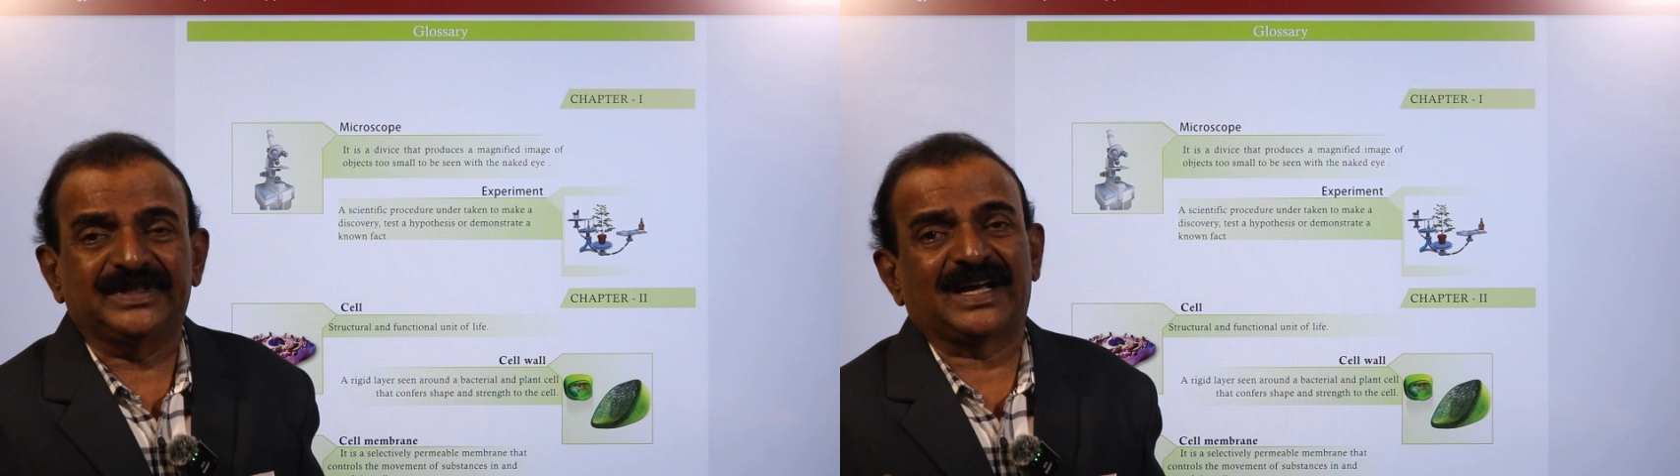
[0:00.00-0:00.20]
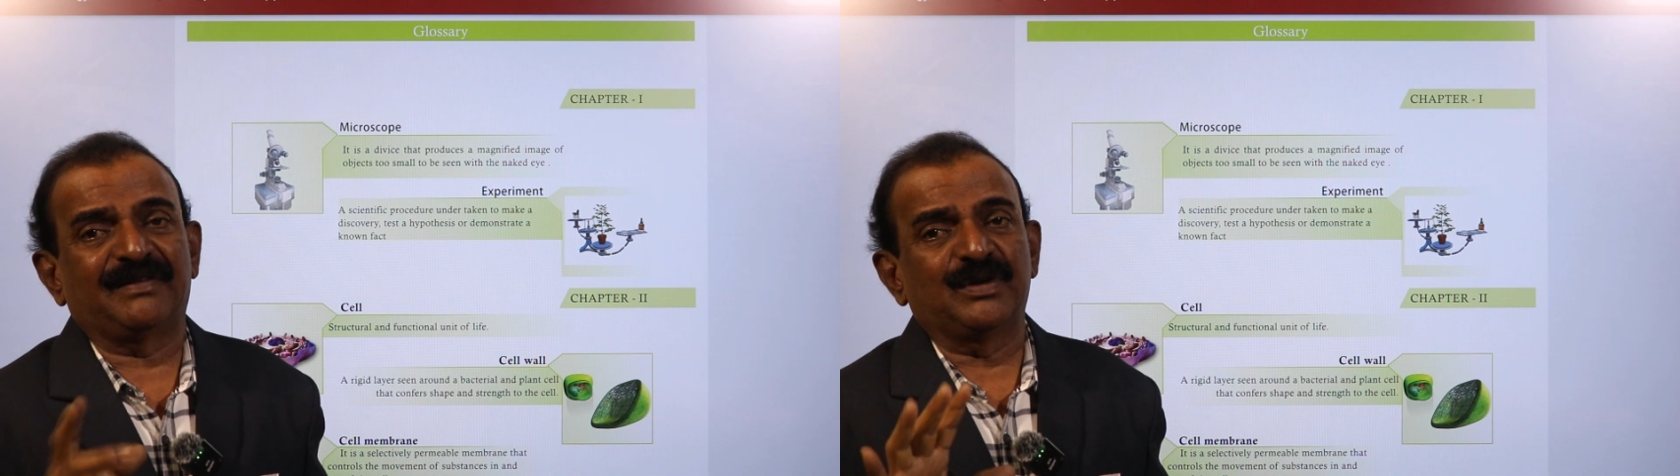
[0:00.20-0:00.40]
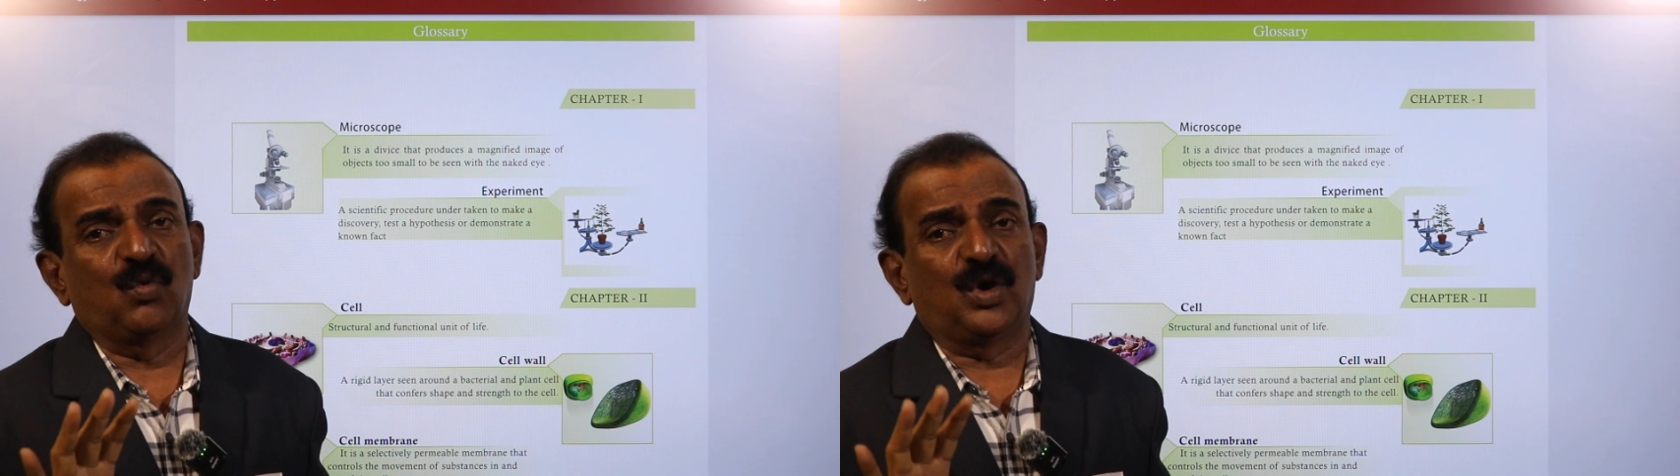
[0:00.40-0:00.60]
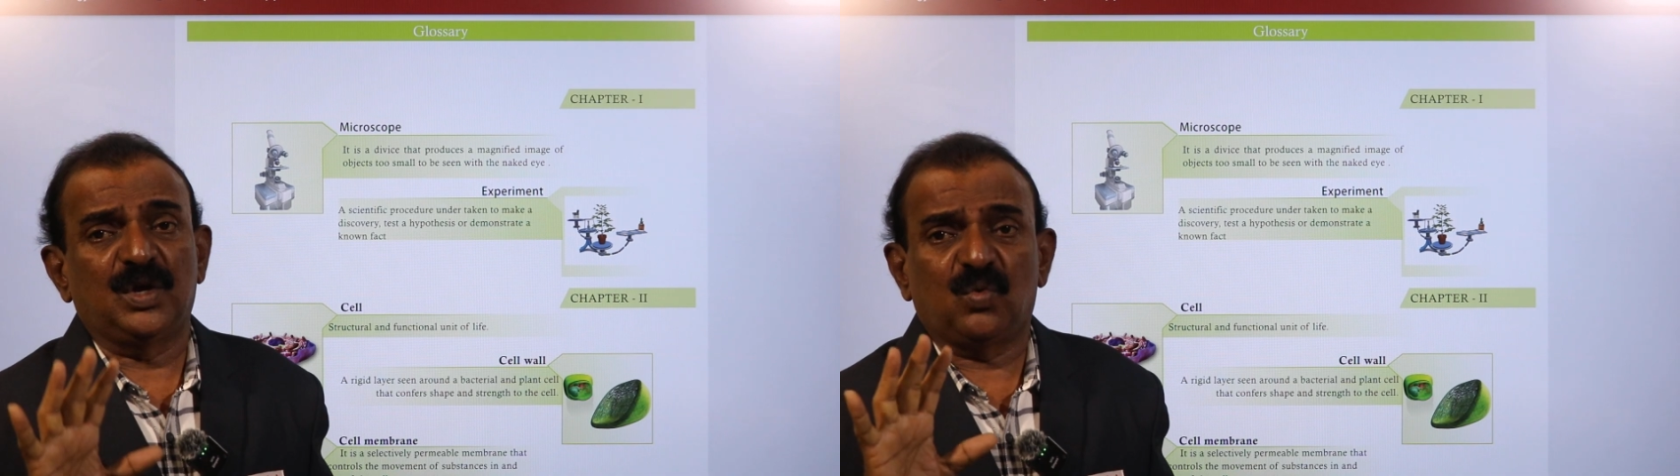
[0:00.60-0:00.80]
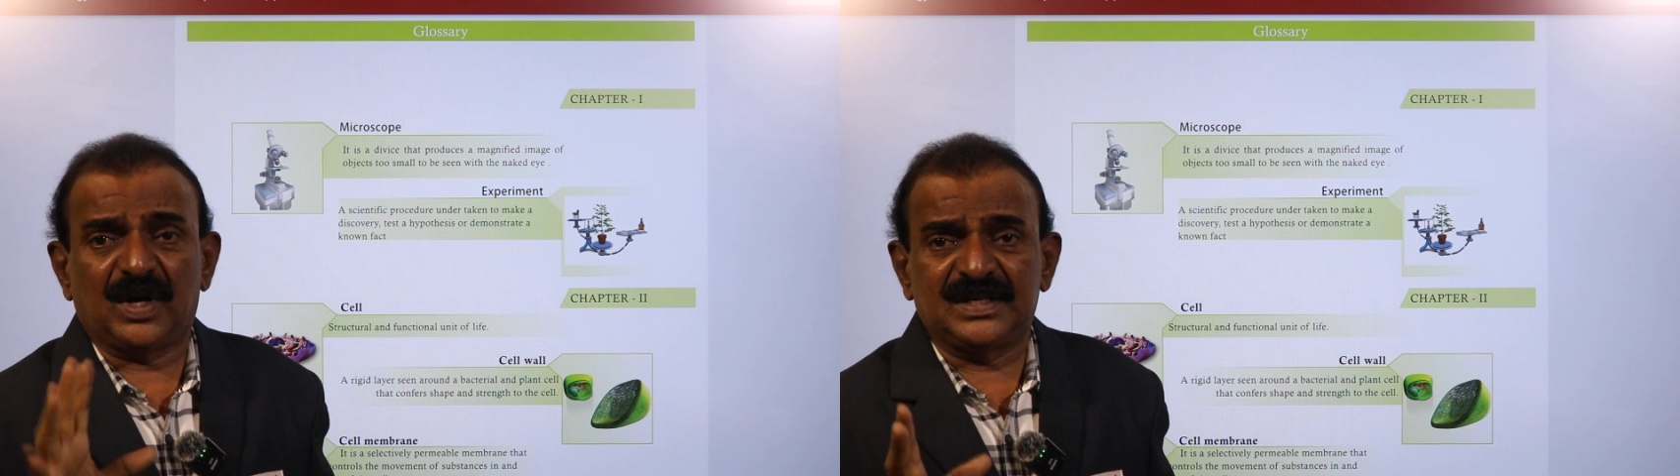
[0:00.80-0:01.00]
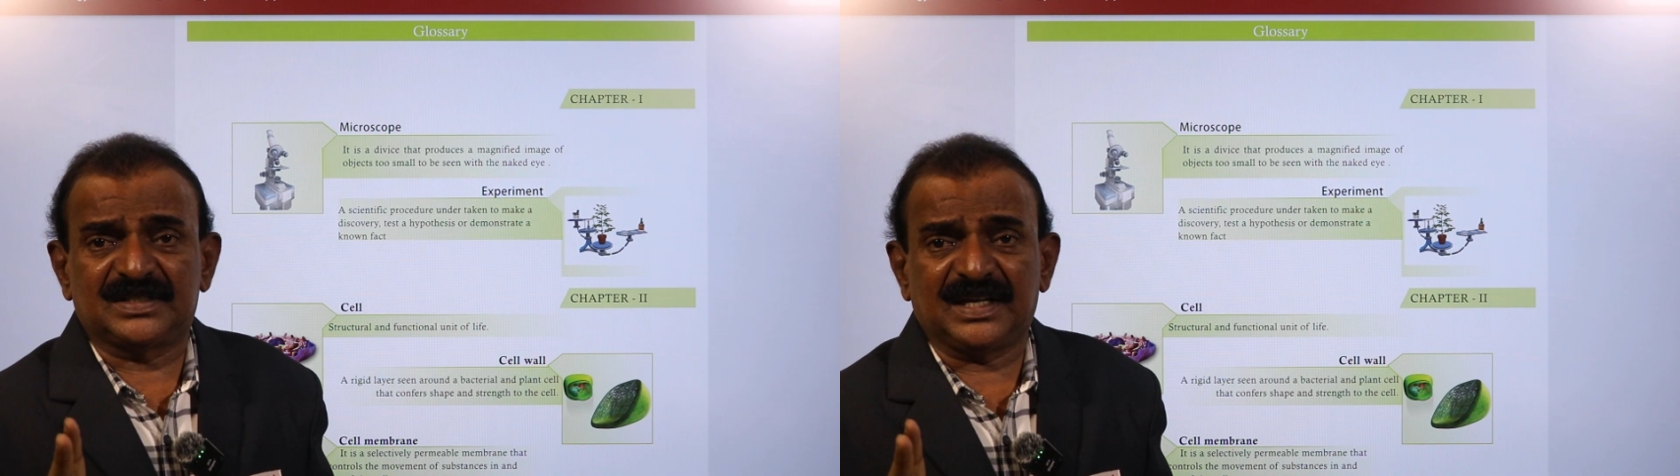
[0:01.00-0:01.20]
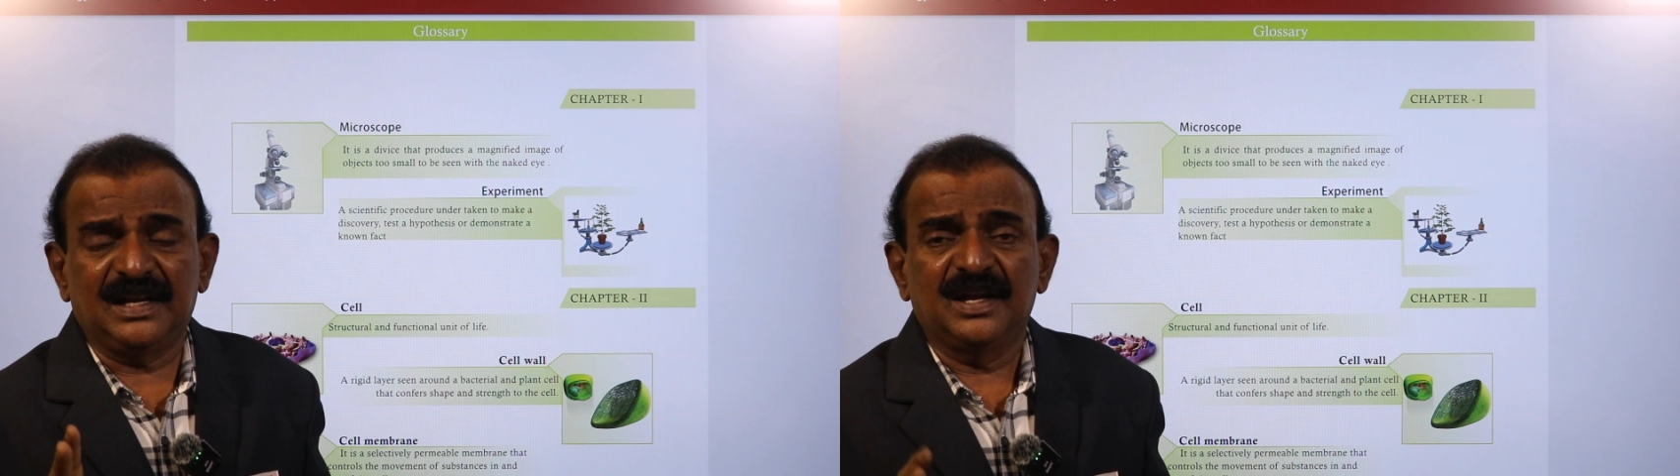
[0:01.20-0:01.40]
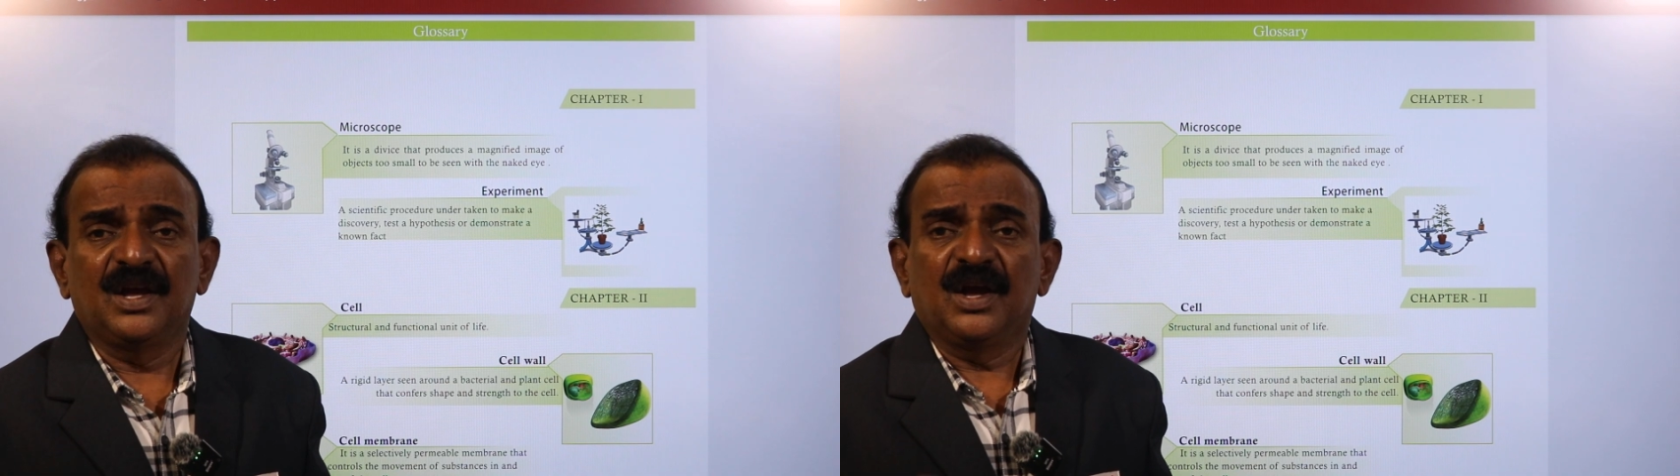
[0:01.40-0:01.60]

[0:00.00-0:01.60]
They are having only one cell,